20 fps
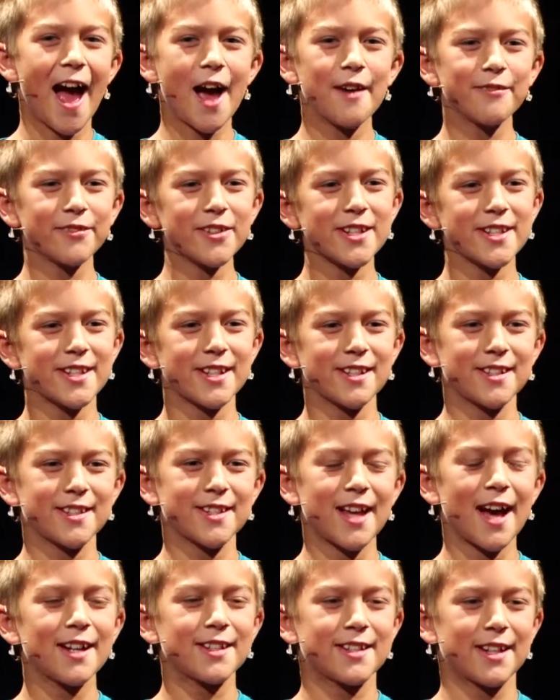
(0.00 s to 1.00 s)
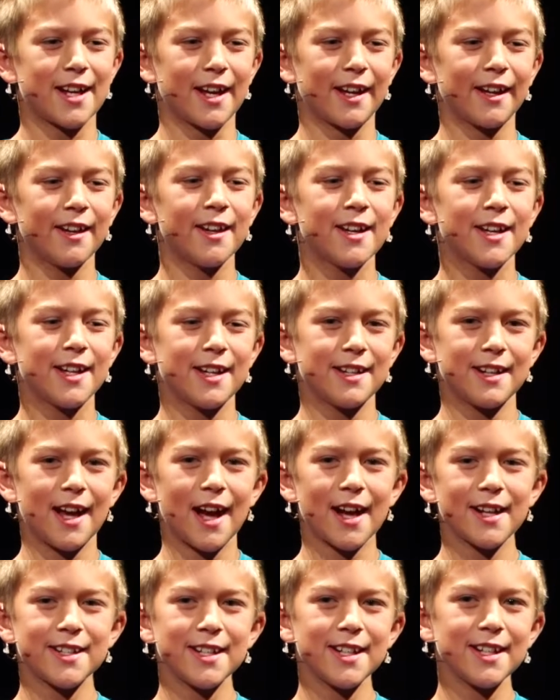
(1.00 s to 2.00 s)
Ever since that day, in
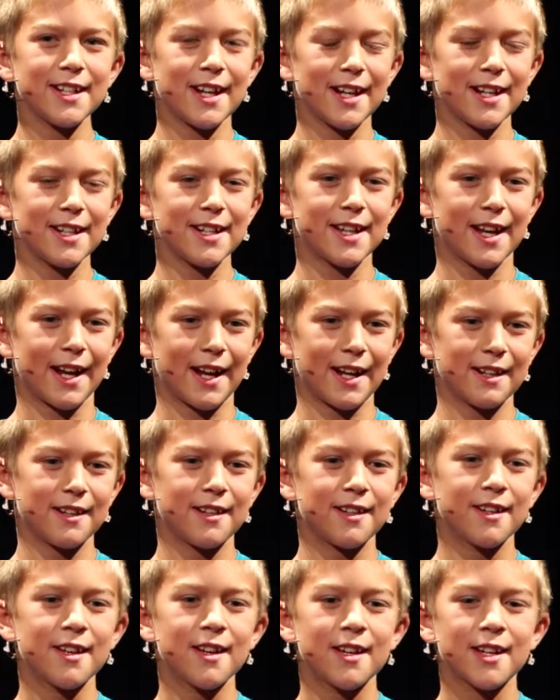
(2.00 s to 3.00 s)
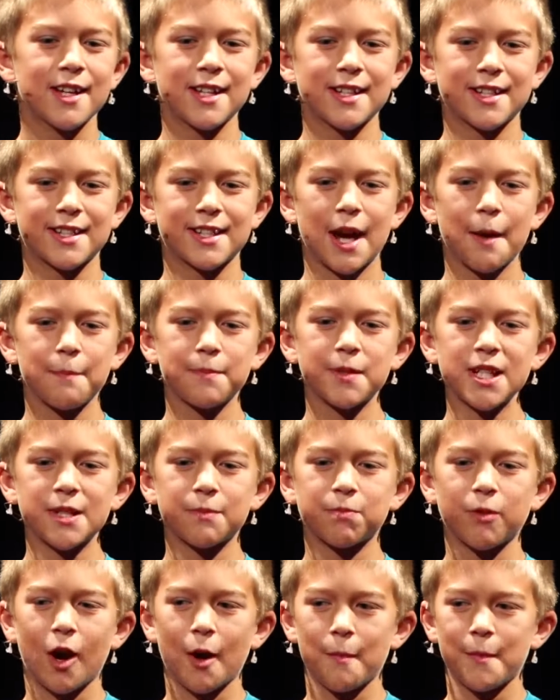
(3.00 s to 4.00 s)
1988, he has kept
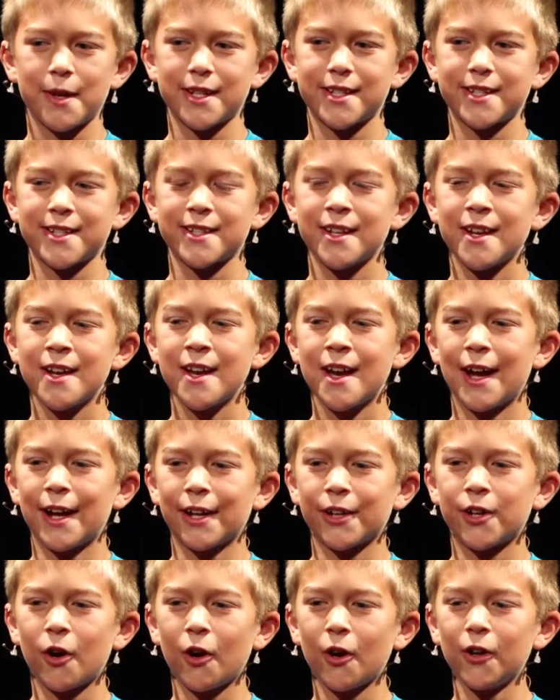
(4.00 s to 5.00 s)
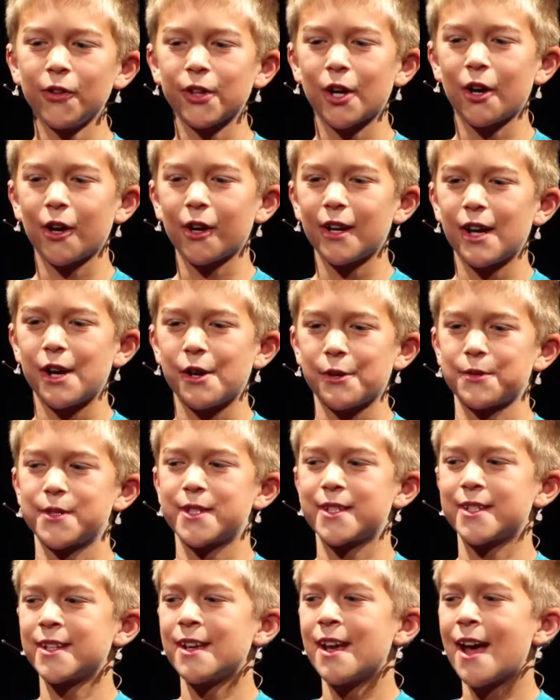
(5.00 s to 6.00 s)
his promise and called our
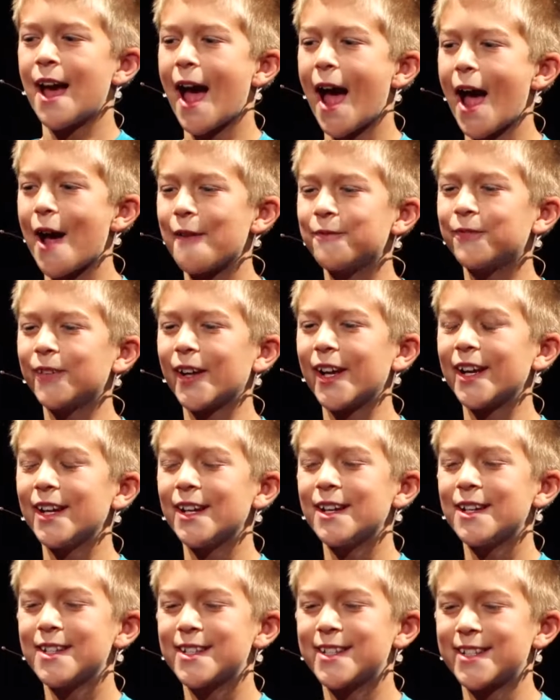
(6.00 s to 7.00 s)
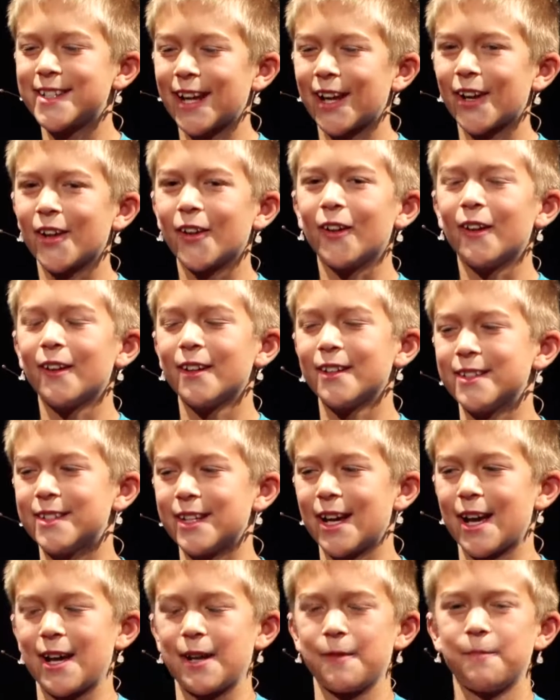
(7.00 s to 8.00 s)
house every single
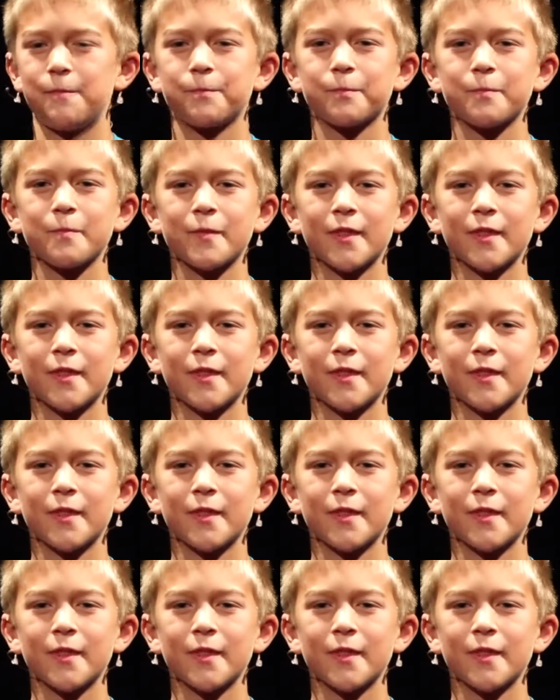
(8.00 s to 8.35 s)
day.